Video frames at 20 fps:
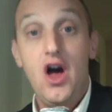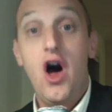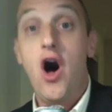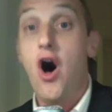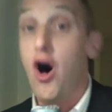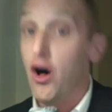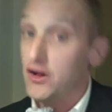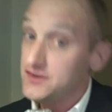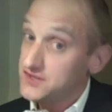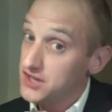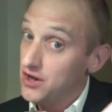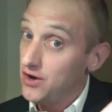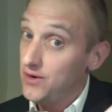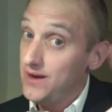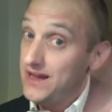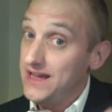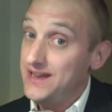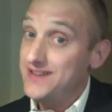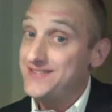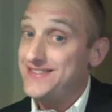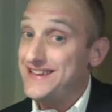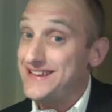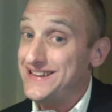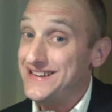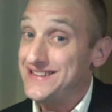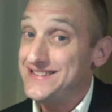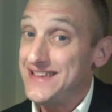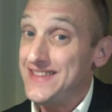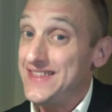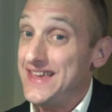Also in
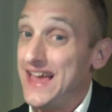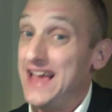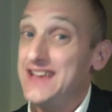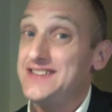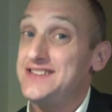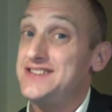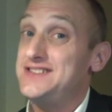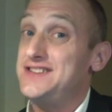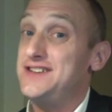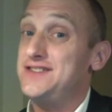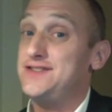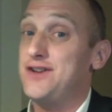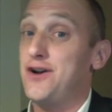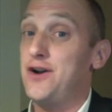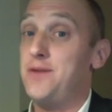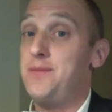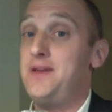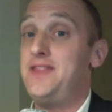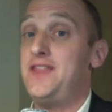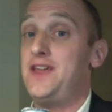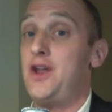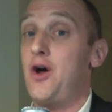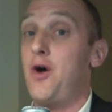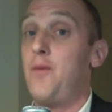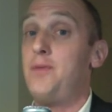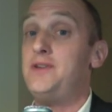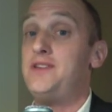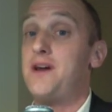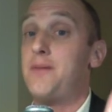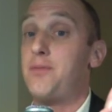attendance at the ACC tournament that
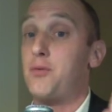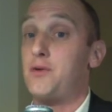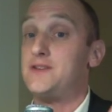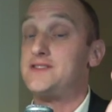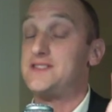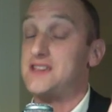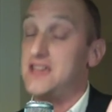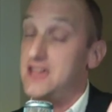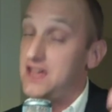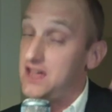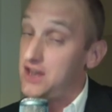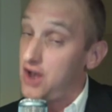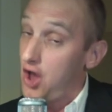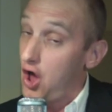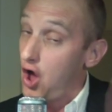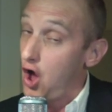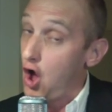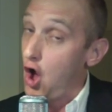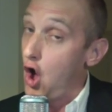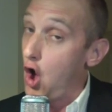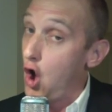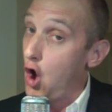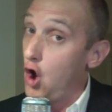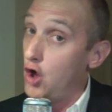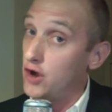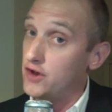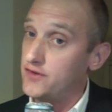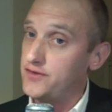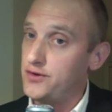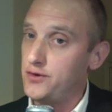opened up once again
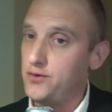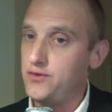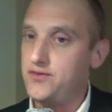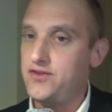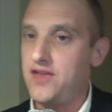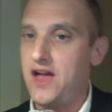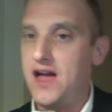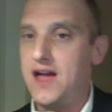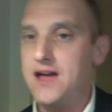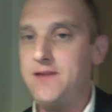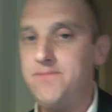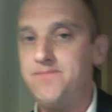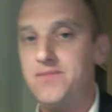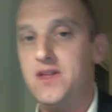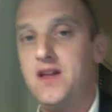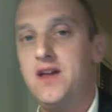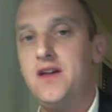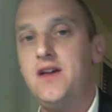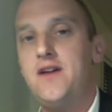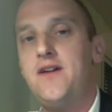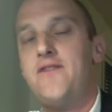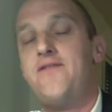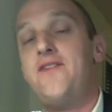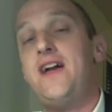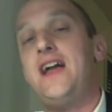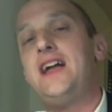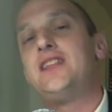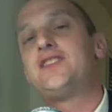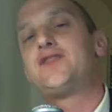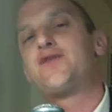on a Tuesday,
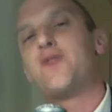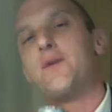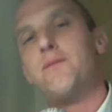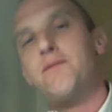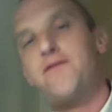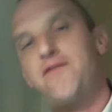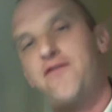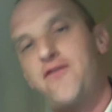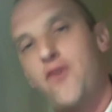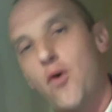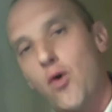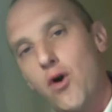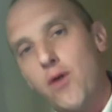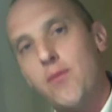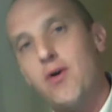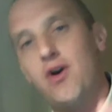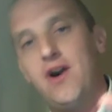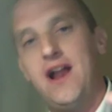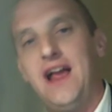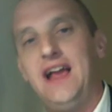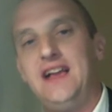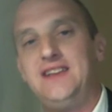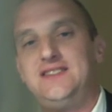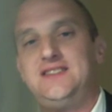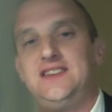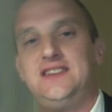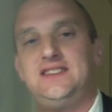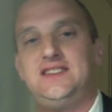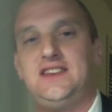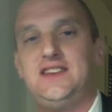fans from former
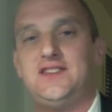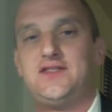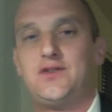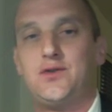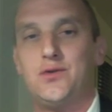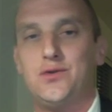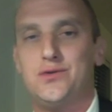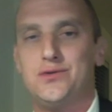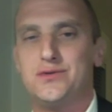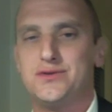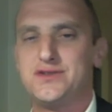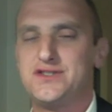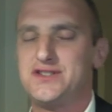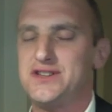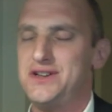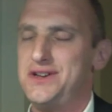ACC schools.